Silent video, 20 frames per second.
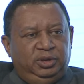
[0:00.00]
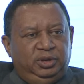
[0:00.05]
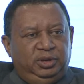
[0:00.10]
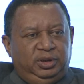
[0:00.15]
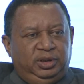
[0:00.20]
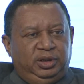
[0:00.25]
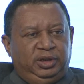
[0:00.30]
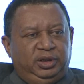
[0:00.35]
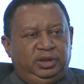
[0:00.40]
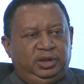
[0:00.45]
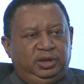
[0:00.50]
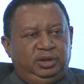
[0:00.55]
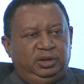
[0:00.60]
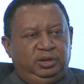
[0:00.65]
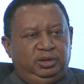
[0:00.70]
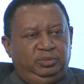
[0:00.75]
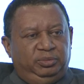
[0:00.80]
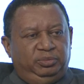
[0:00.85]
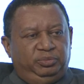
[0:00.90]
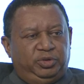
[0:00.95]

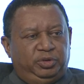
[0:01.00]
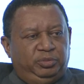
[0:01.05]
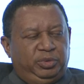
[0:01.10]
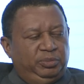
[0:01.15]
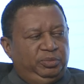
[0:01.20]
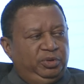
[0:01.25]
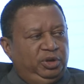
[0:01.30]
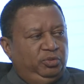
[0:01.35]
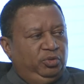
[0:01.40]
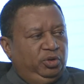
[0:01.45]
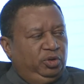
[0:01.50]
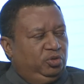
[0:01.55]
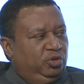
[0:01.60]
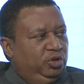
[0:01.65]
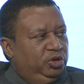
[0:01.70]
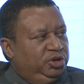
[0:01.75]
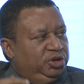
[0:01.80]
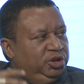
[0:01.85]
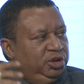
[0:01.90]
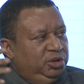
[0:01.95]
probably will
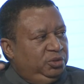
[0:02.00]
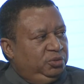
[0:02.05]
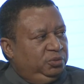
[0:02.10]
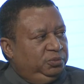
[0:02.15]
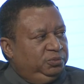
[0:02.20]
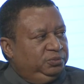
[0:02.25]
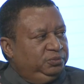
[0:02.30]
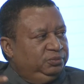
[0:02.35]
continue,